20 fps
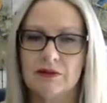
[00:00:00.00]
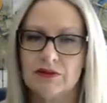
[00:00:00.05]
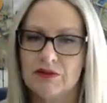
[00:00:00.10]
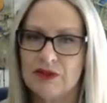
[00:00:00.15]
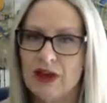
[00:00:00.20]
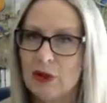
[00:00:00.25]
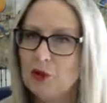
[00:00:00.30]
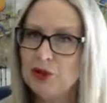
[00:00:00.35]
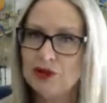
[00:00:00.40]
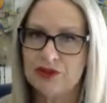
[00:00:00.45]

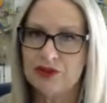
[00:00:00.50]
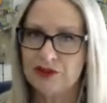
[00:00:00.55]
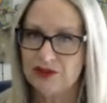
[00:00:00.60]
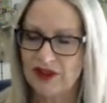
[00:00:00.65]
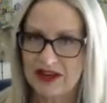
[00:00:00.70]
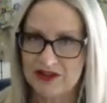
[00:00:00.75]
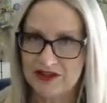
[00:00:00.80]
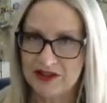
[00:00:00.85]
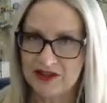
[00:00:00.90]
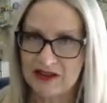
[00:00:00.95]
They wouldn't have
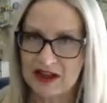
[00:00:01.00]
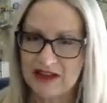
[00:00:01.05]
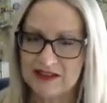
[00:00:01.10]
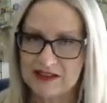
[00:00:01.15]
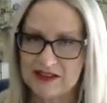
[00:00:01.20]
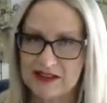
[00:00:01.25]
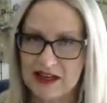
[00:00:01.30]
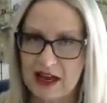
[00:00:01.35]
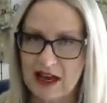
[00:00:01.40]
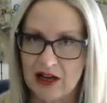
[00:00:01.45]
entered that
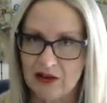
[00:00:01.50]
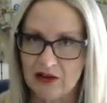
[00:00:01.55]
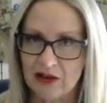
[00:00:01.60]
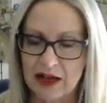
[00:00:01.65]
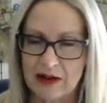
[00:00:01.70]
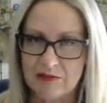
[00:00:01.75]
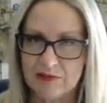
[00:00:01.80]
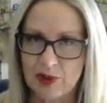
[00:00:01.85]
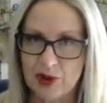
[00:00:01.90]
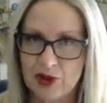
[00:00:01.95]
sale
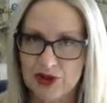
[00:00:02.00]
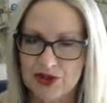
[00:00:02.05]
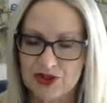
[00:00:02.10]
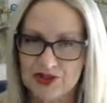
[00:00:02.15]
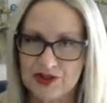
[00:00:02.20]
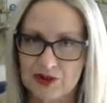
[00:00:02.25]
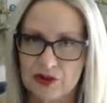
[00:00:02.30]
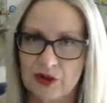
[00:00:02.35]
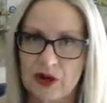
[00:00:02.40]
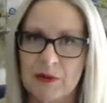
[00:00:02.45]
and
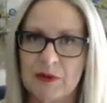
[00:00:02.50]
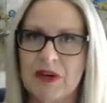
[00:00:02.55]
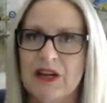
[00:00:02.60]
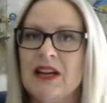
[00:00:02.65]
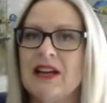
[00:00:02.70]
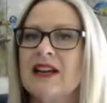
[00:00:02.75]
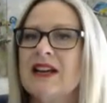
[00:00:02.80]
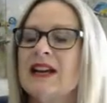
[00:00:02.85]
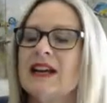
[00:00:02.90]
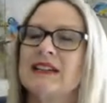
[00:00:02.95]
purchase agreement
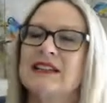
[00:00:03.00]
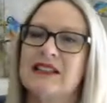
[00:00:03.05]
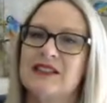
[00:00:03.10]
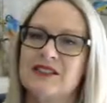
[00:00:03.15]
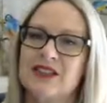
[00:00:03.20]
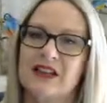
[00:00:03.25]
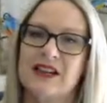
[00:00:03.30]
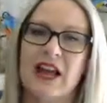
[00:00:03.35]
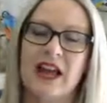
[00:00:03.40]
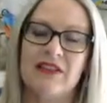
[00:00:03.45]
unless
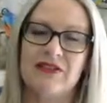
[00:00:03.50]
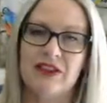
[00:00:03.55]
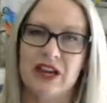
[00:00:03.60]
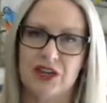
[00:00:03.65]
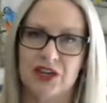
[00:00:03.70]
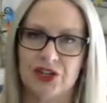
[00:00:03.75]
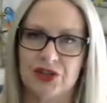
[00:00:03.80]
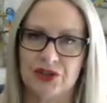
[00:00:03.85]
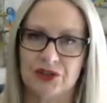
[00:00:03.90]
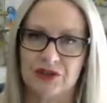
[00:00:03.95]
they'd had
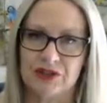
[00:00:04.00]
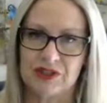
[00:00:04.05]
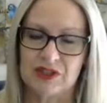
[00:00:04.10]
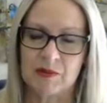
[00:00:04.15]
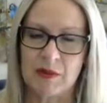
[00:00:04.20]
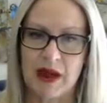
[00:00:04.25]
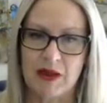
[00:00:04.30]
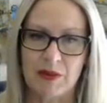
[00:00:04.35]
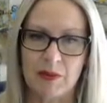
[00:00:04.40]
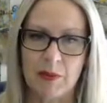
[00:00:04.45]
that assurance
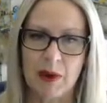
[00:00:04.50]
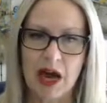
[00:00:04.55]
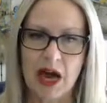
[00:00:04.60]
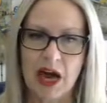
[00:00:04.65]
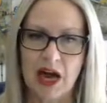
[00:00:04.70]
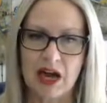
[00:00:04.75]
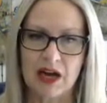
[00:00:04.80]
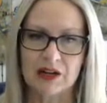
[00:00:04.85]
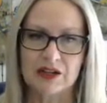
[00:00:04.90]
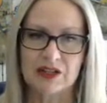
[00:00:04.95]
about the
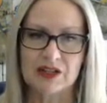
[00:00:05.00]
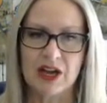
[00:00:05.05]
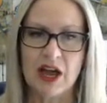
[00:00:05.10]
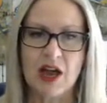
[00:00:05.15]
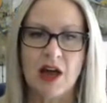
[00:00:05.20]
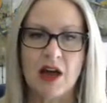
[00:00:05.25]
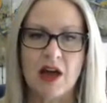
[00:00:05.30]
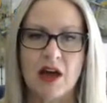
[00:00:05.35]
parks.